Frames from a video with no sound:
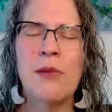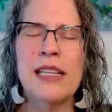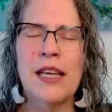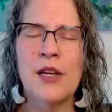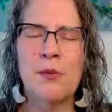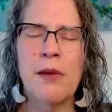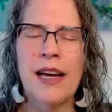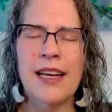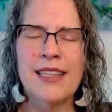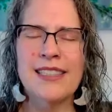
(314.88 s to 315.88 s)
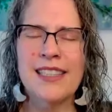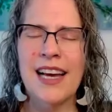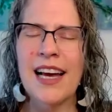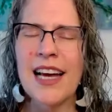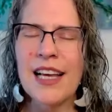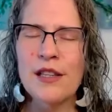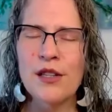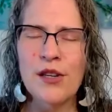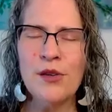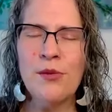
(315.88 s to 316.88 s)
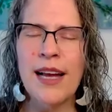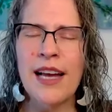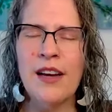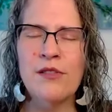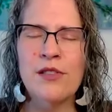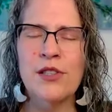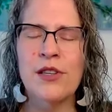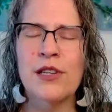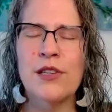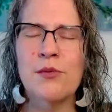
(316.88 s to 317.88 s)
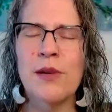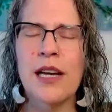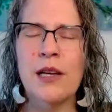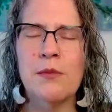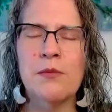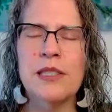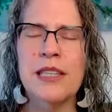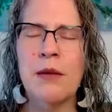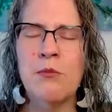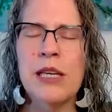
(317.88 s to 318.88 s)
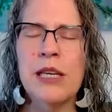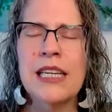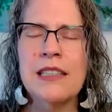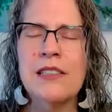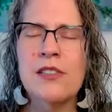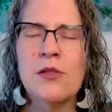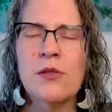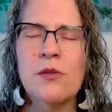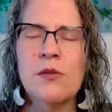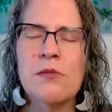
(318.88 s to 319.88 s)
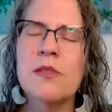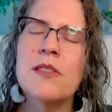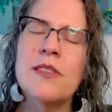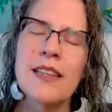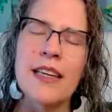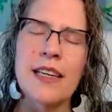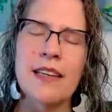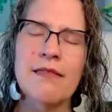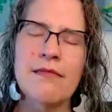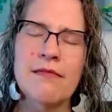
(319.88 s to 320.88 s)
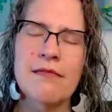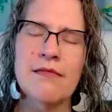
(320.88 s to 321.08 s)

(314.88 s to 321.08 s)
you might let your mind's eye look around your inner realms and begin to see